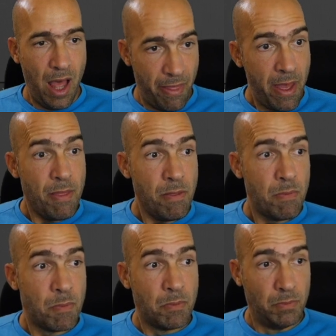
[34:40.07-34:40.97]
And
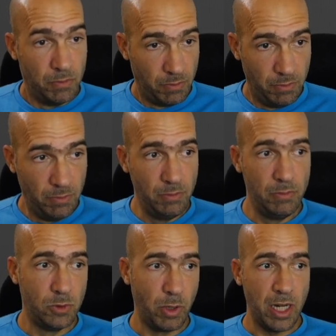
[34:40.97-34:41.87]
then
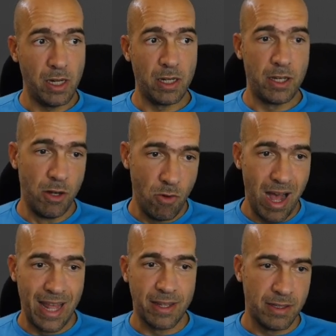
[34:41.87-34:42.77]
we can
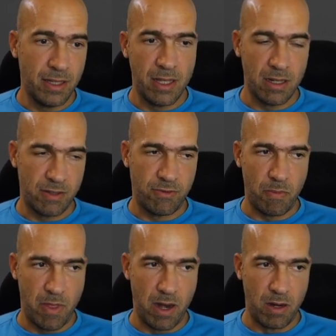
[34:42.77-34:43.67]
continue adding details
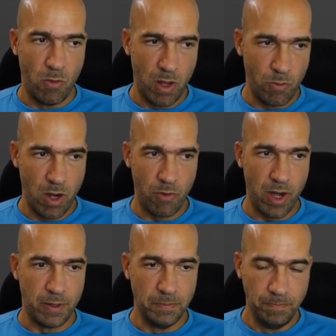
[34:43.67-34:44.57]
from there when we are
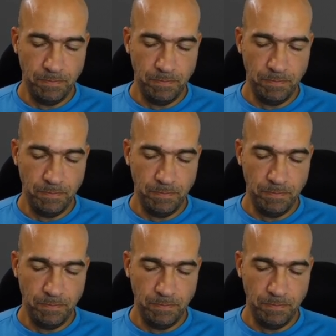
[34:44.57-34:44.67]
ready.